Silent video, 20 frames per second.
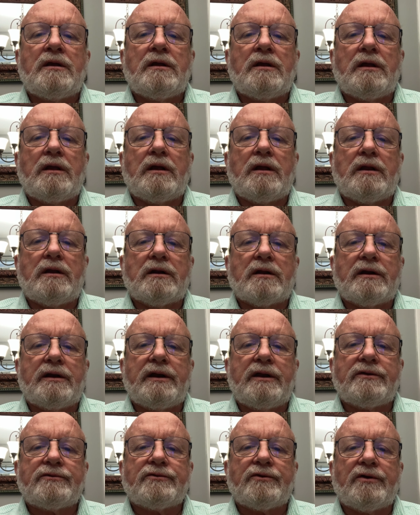And the
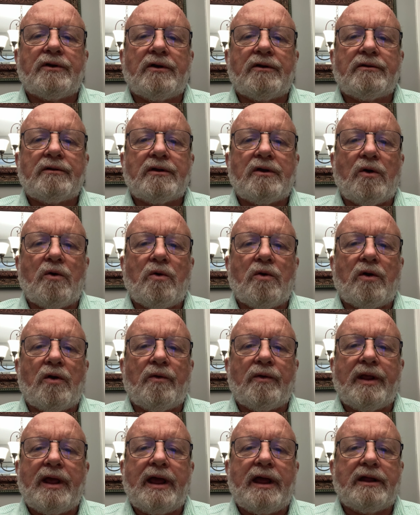condenser coil
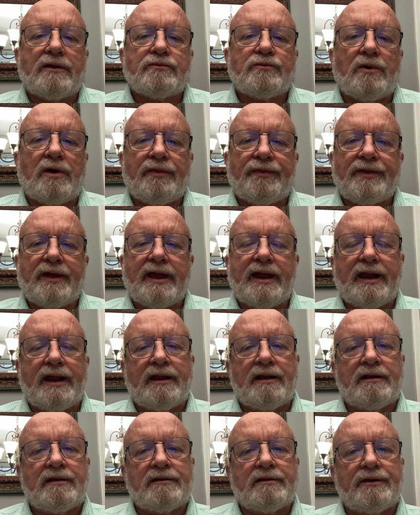only has one
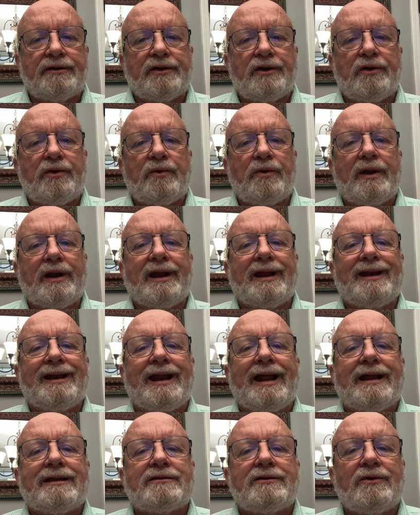thing to do, and
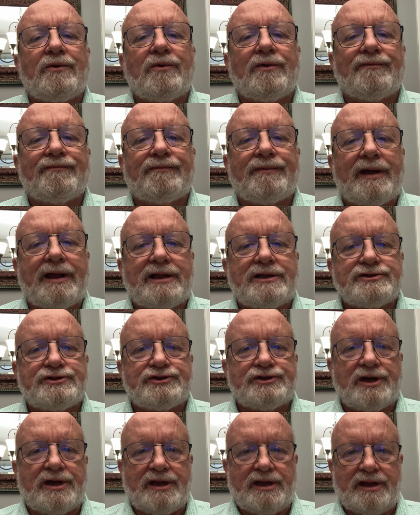that's do a phase
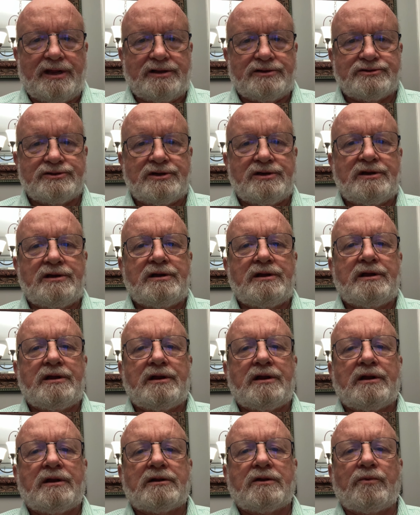change.
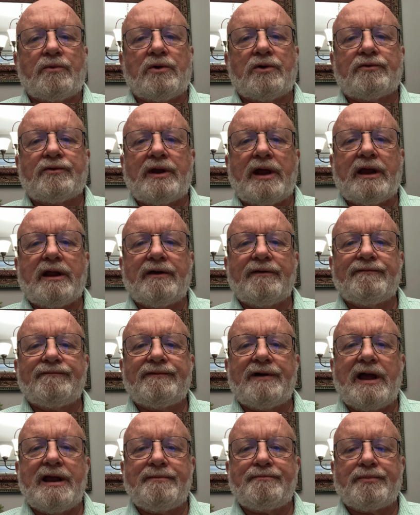So we'll take a
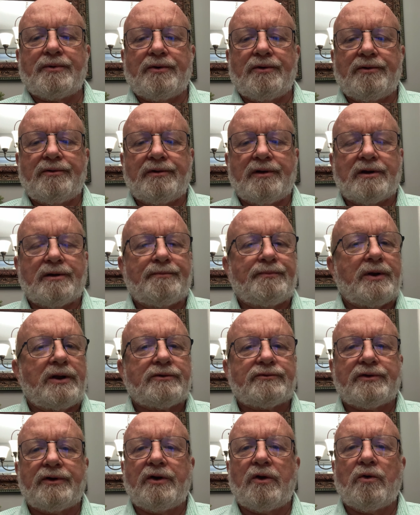vapor. The compressor
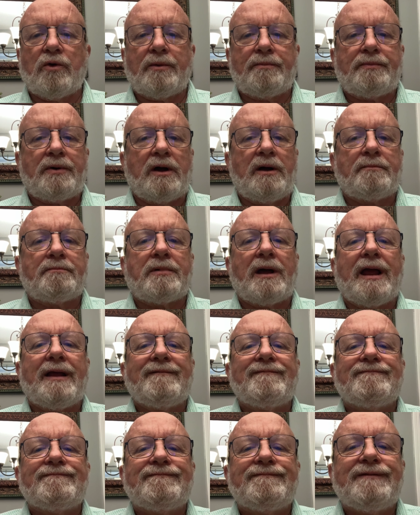can only pump
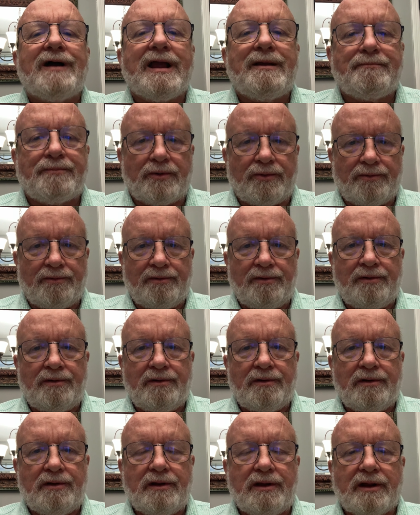a vapor.
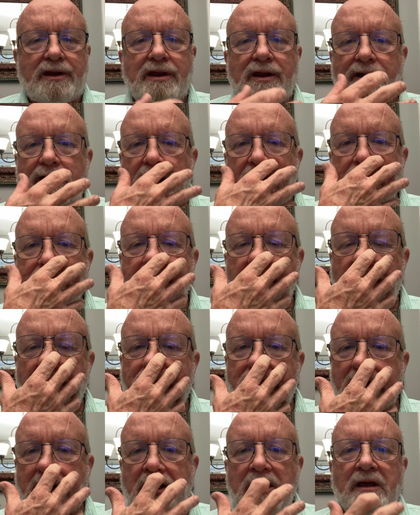It cannot
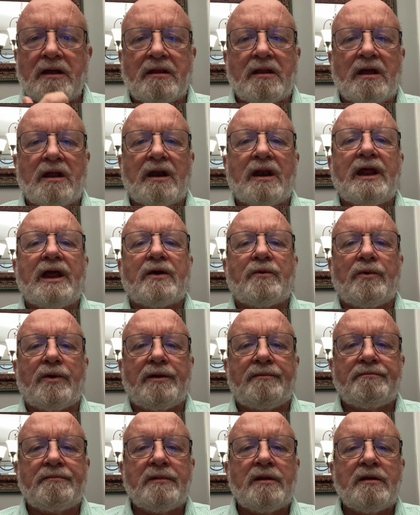pump a liquid.